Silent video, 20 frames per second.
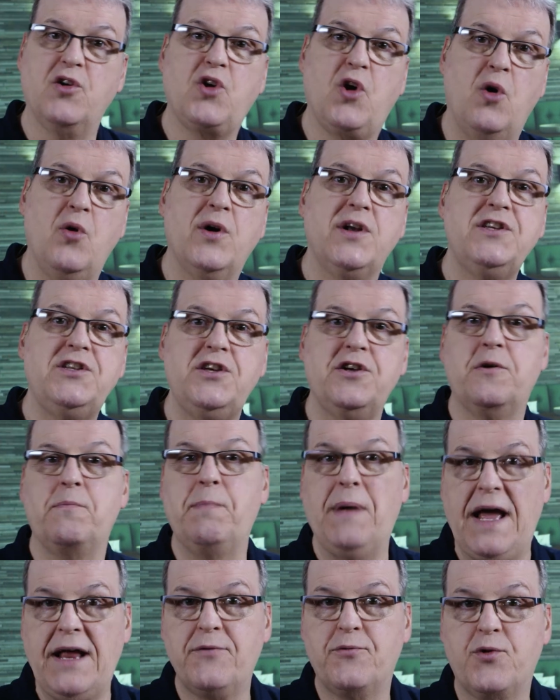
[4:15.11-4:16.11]
go into your
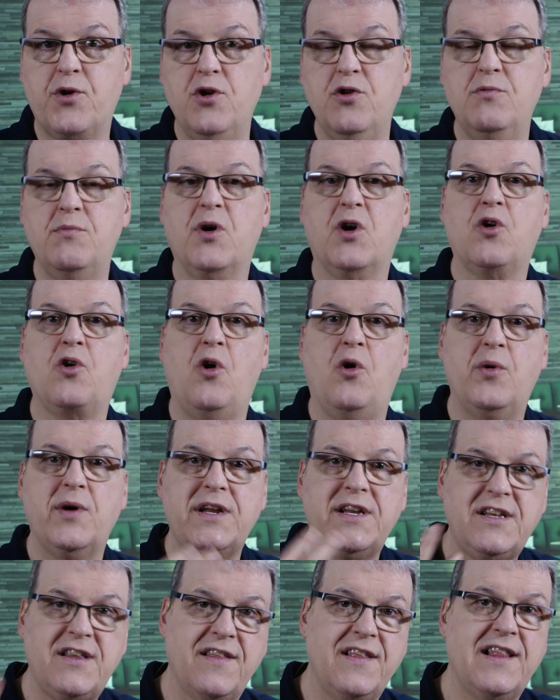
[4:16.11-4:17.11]
bedroom or go
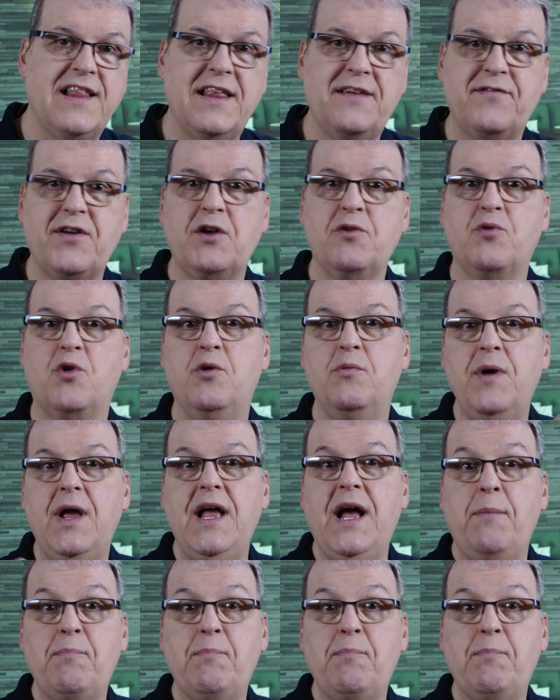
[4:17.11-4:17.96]
into the living room,